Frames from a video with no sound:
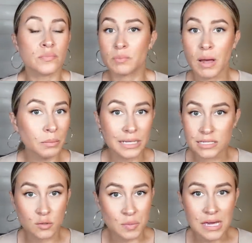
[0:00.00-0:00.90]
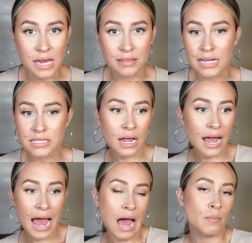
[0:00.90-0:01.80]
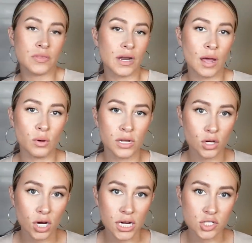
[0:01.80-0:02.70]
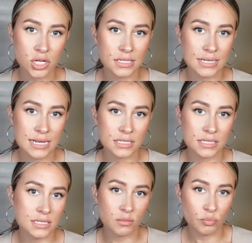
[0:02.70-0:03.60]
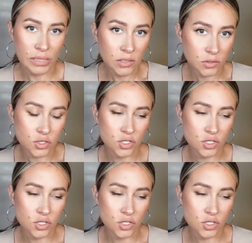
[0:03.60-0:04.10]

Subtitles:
public speaking. That's not a habit that I would encourage contestants to build.